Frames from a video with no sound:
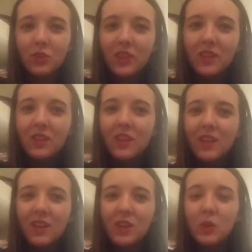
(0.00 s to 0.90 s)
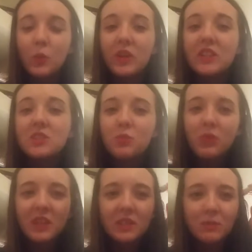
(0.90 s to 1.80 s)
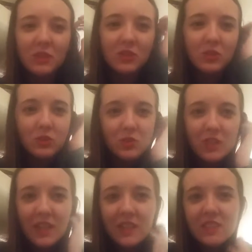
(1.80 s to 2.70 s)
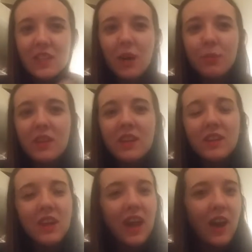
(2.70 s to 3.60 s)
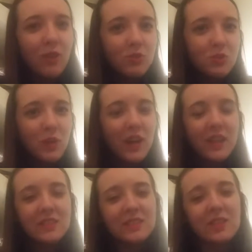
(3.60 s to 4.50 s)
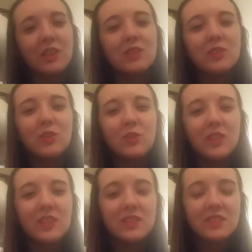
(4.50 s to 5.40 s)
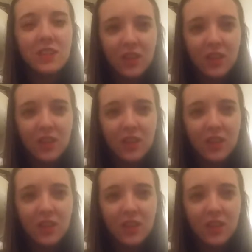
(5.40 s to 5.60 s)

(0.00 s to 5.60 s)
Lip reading: Korean, which brings me to today's topic: how do I study Korean?